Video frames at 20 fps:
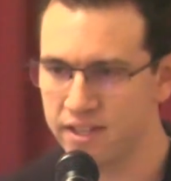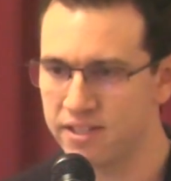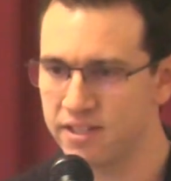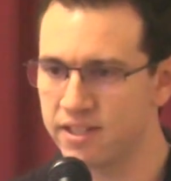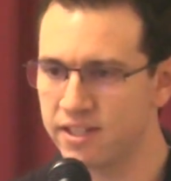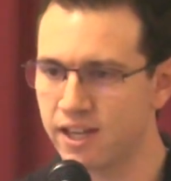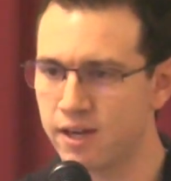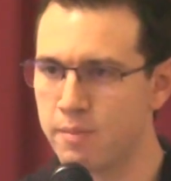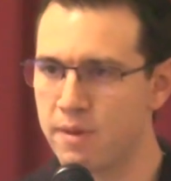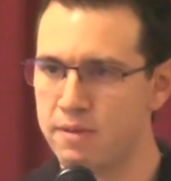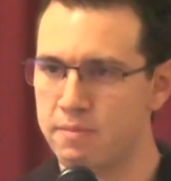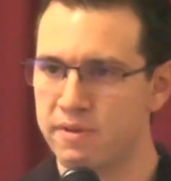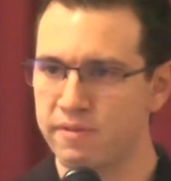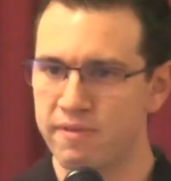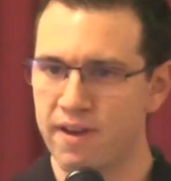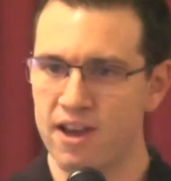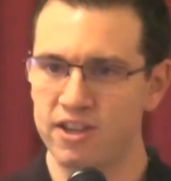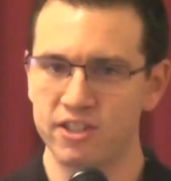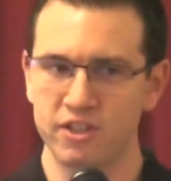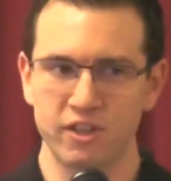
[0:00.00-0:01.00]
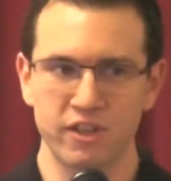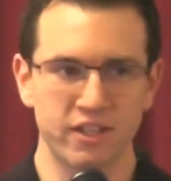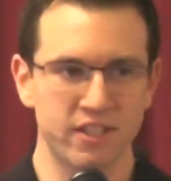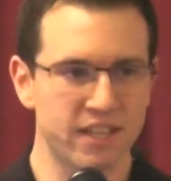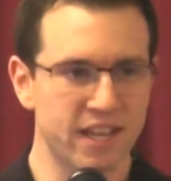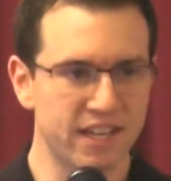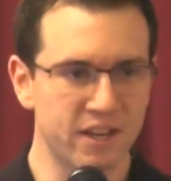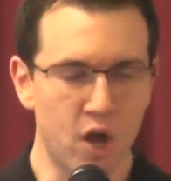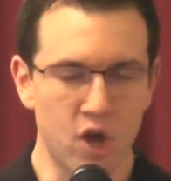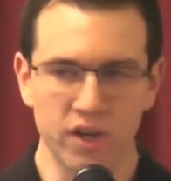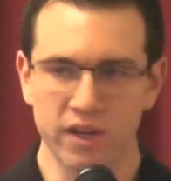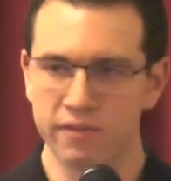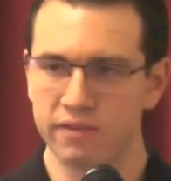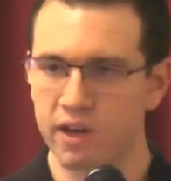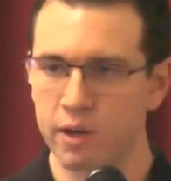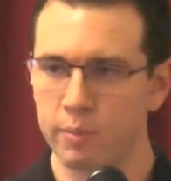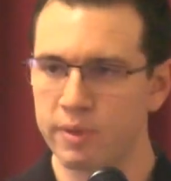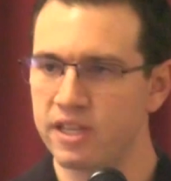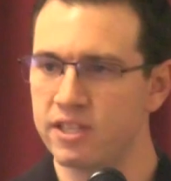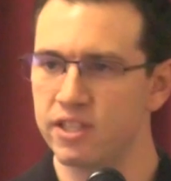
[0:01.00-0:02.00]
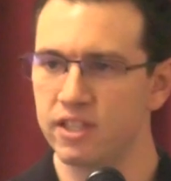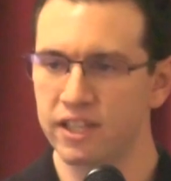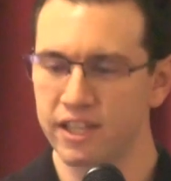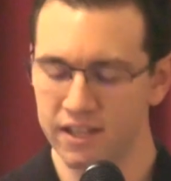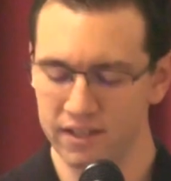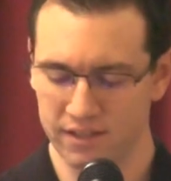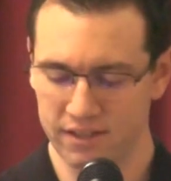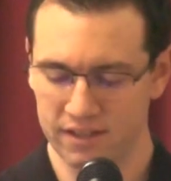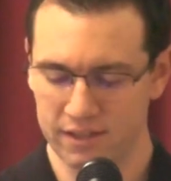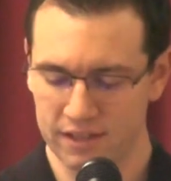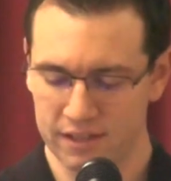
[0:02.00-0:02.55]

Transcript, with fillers: This is going to make me faster, he's like, I'll give it up easily.